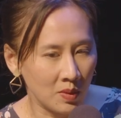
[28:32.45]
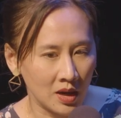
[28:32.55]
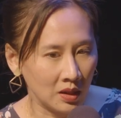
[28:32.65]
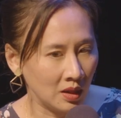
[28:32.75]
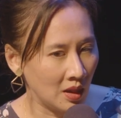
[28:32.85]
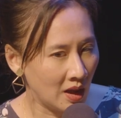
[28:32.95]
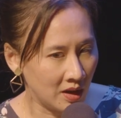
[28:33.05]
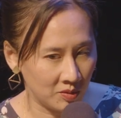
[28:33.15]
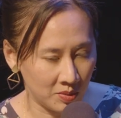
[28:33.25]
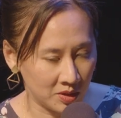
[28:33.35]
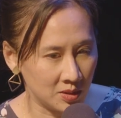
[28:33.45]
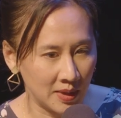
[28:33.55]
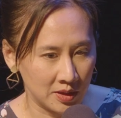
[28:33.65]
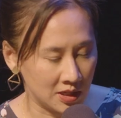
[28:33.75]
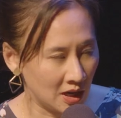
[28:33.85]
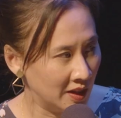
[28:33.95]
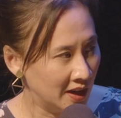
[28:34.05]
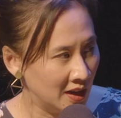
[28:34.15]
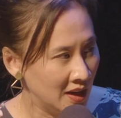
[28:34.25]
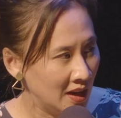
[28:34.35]
I read a lot of books about
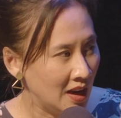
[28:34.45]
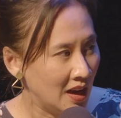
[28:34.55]
Stalin.